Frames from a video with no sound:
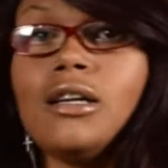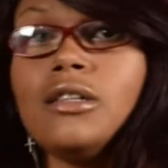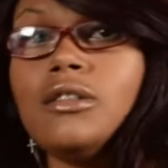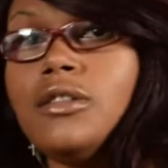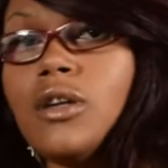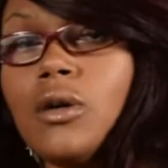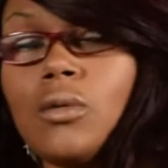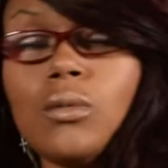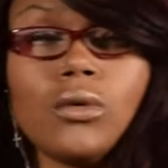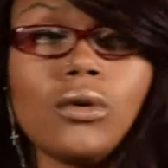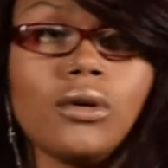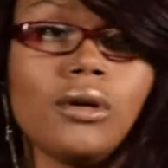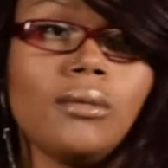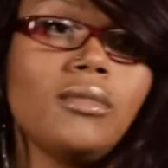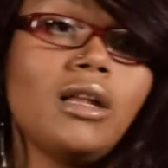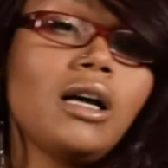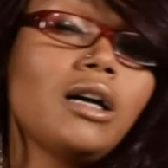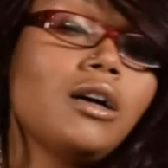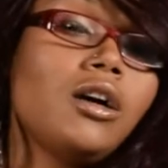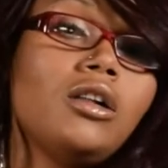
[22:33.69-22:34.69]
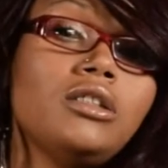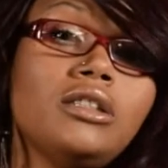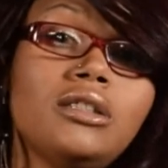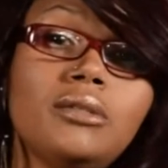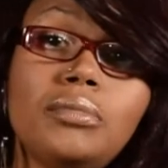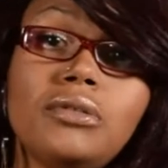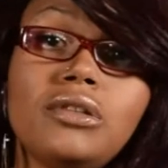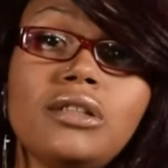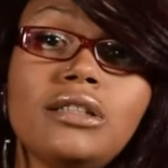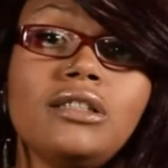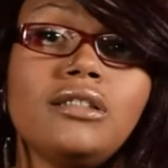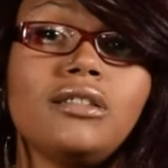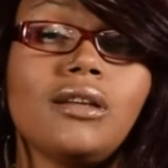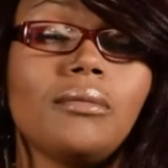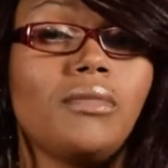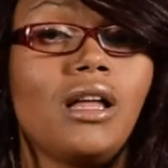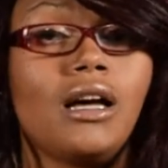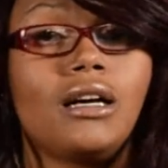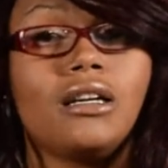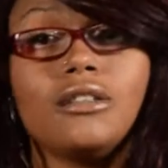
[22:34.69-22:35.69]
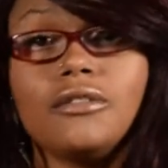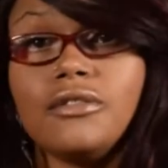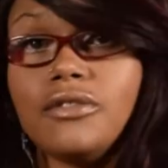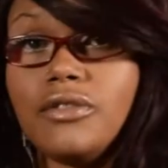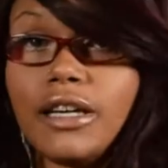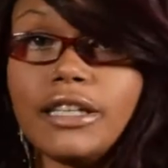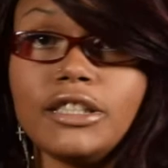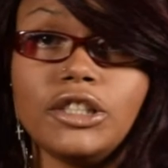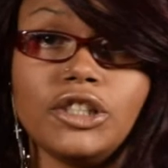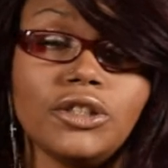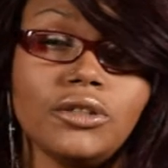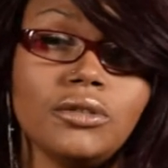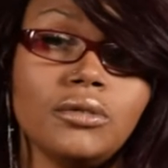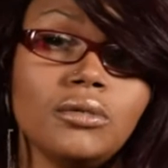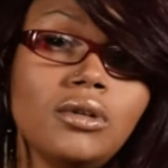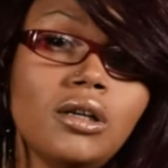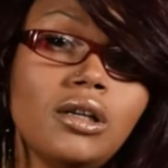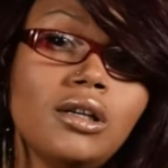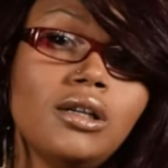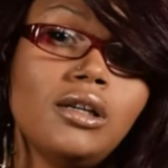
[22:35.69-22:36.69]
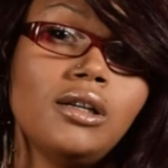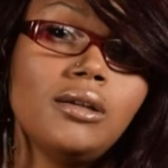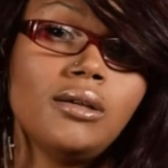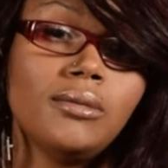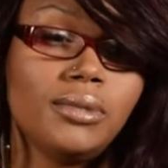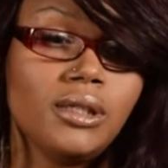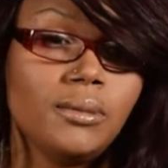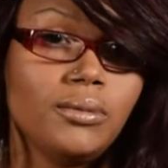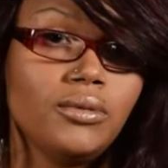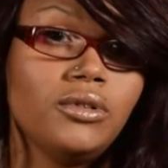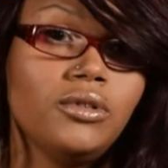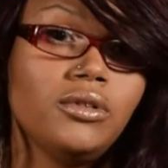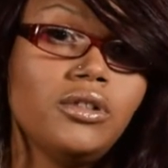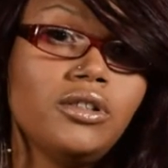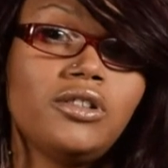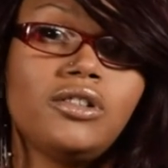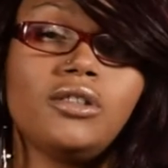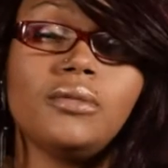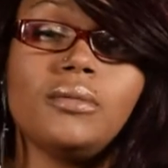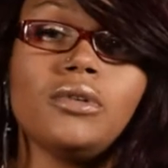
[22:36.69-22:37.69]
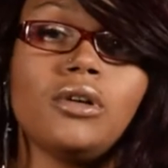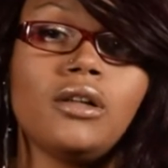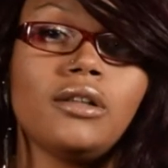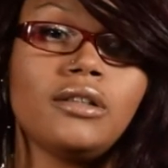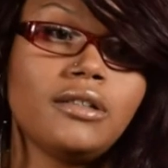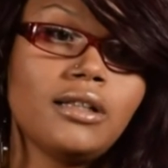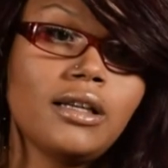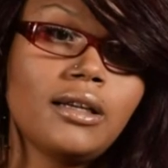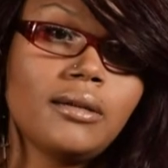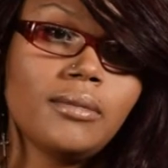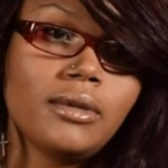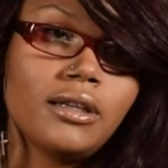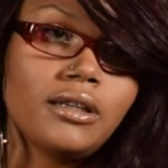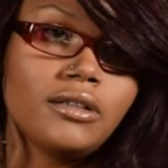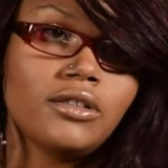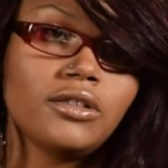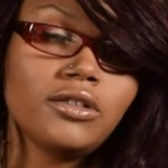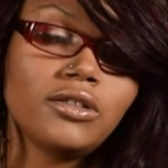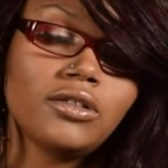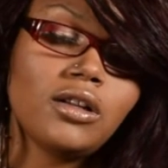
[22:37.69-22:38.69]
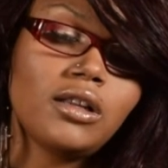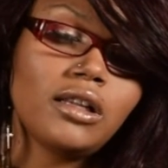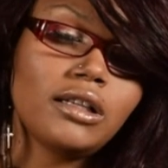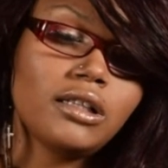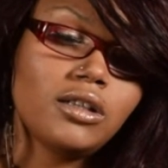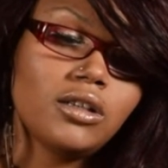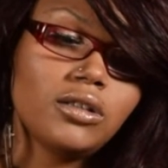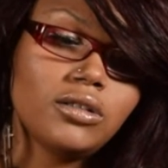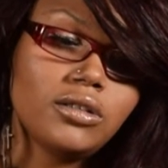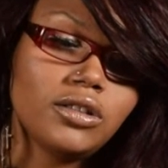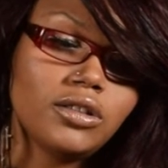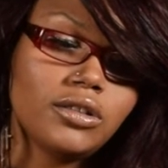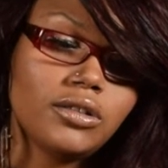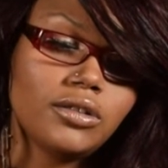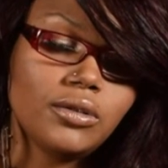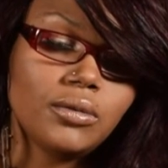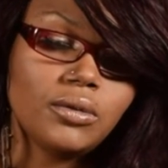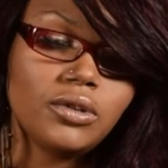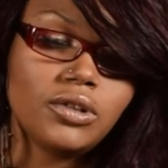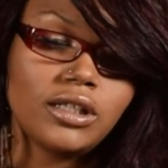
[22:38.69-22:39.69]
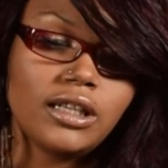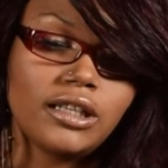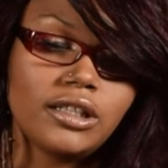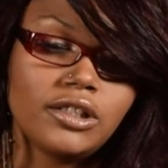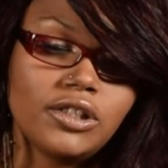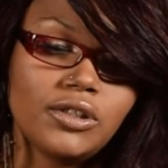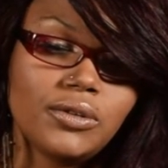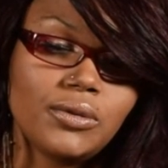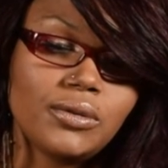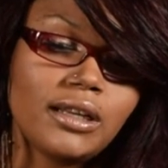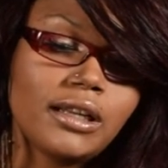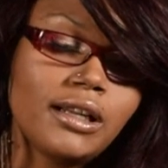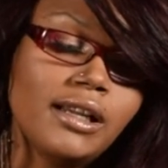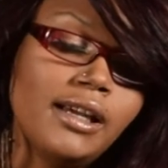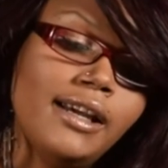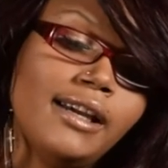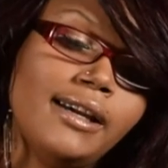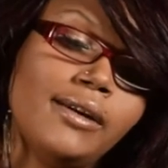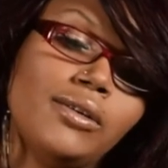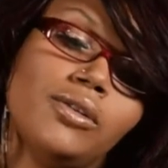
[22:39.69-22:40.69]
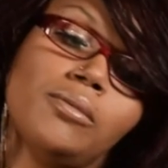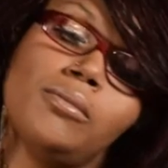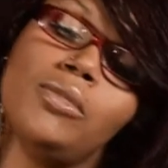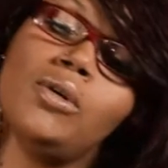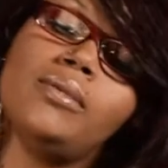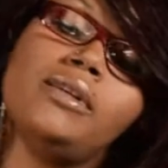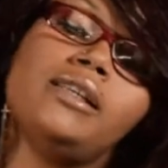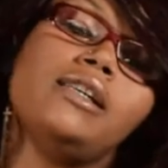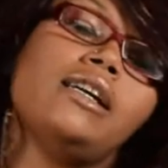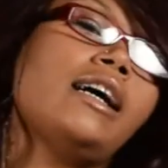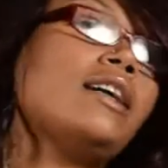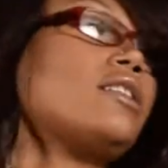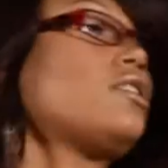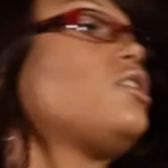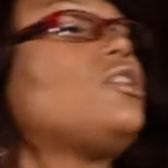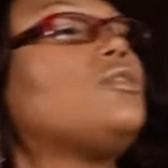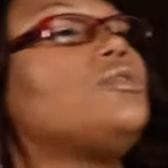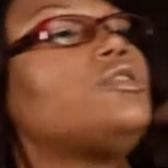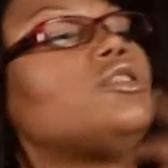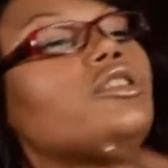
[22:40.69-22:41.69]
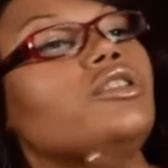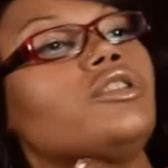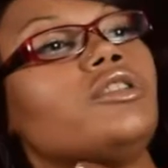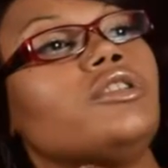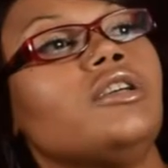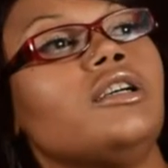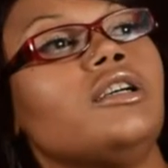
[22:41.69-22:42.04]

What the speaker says: don't worry, I'm not calling the police, I'm not gonna fight you. People do this to me all the time, man, this is all I know, just do what you gotta do. And the moment he got closer,